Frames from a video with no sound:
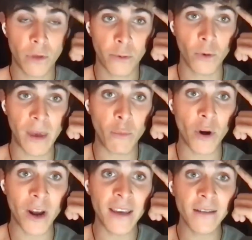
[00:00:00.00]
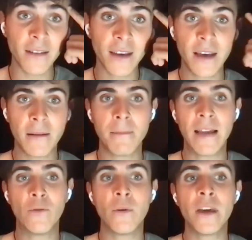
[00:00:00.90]
through the brain,
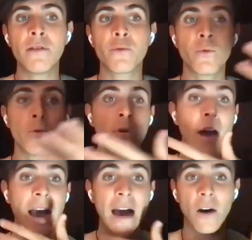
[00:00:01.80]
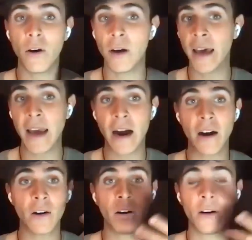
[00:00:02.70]
but doing through
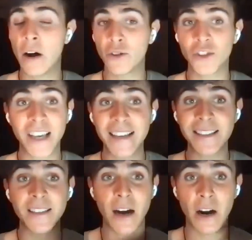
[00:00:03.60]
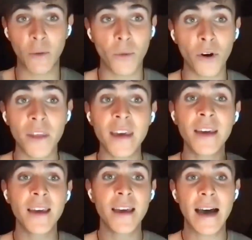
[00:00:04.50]
our sense, our
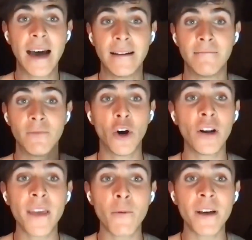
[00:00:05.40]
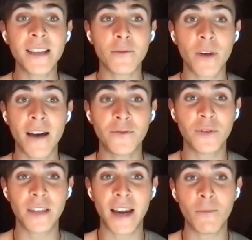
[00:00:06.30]
body, and all the ways that we have
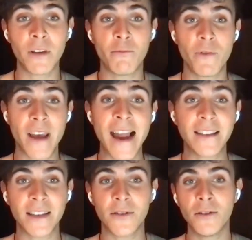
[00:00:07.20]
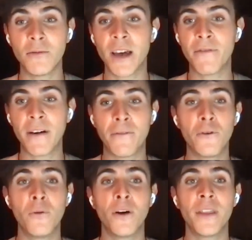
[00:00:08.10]
to interact with reality. You know, we have a
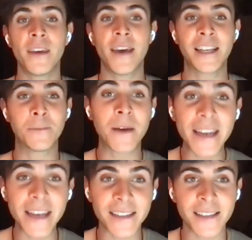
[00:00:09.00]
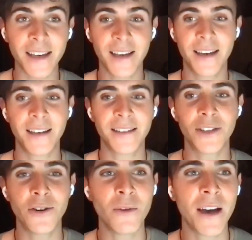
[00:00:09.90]
full body experience,
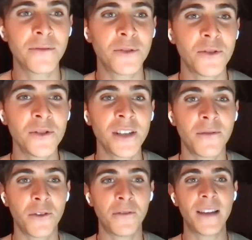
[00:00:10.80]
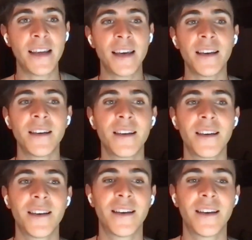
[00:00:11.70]
so we have to use it for feeling